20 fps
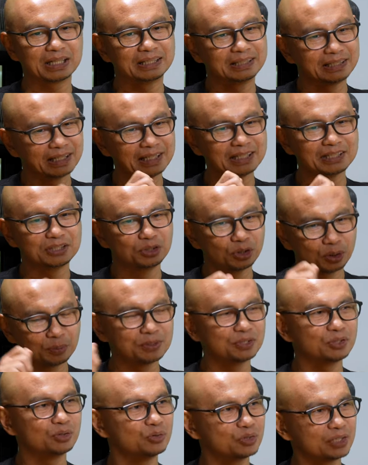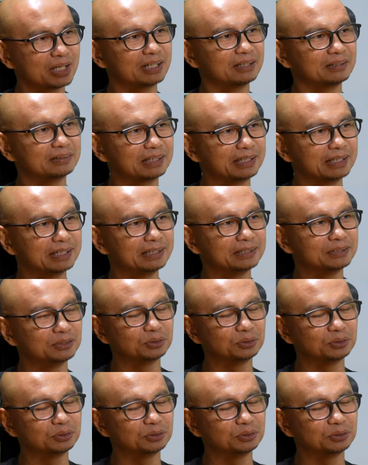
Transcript: And then the job is to sell, right?